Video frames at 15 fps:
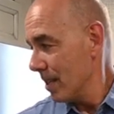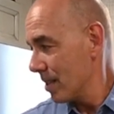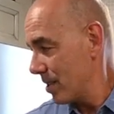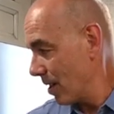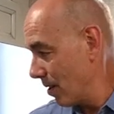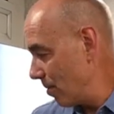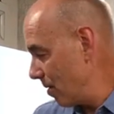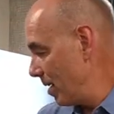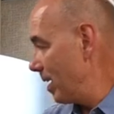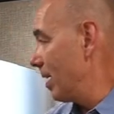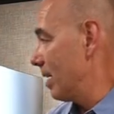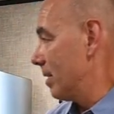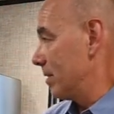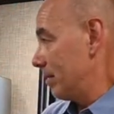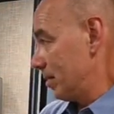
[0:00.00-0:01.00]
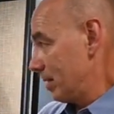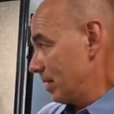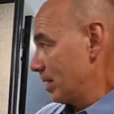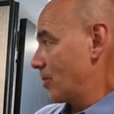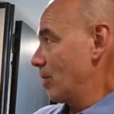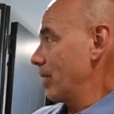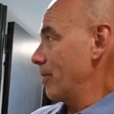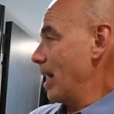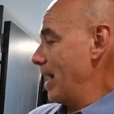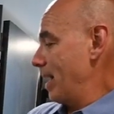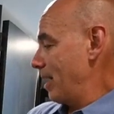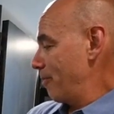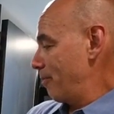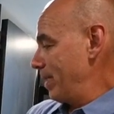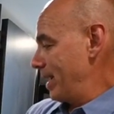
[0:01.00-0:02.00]
So look what I
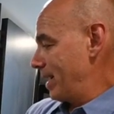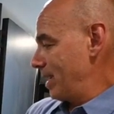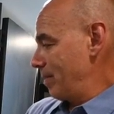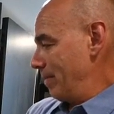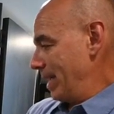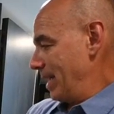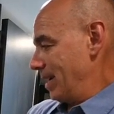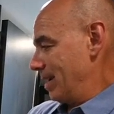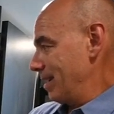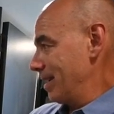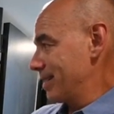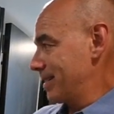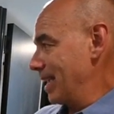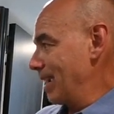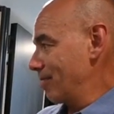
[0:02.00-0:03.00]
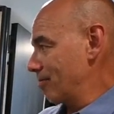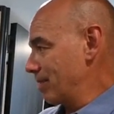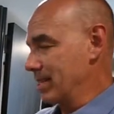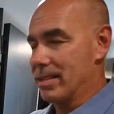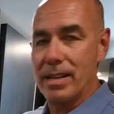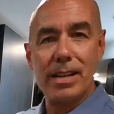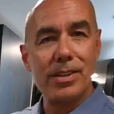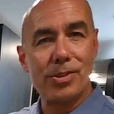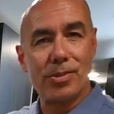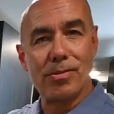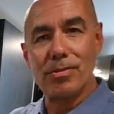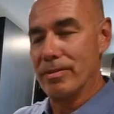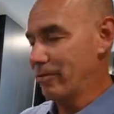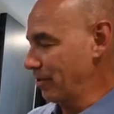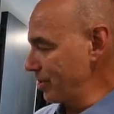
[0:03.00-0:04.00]
have behind me. It's a
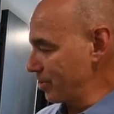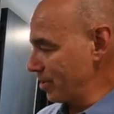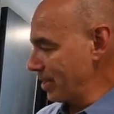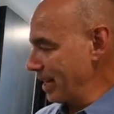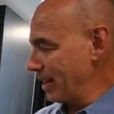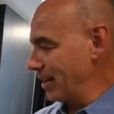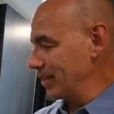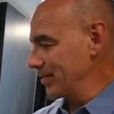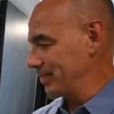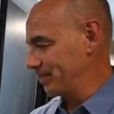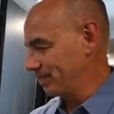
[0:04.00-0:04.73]
residential refrigerator.